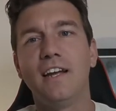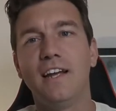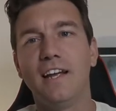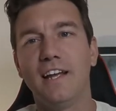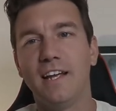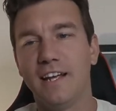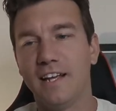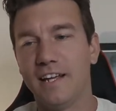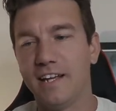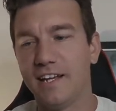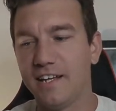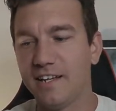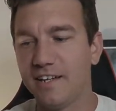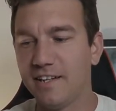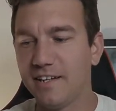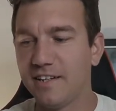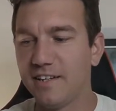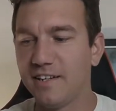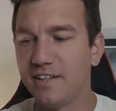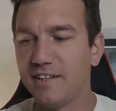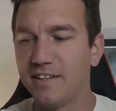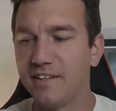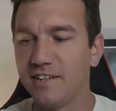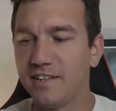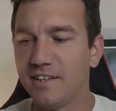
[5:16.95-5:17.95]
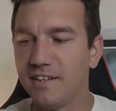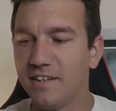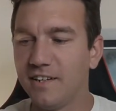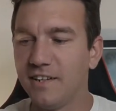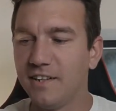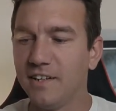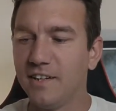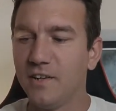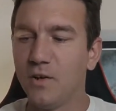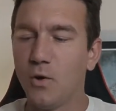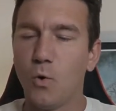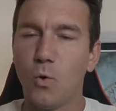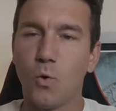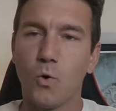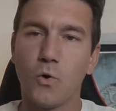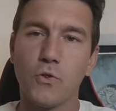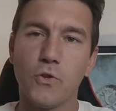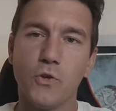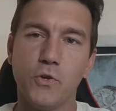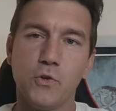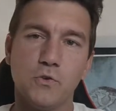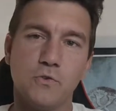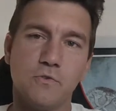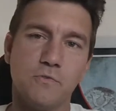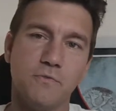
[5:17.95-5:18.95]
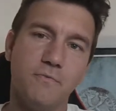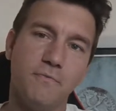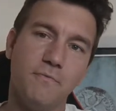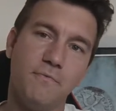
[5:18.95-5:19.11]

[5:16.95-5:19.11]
and Orthos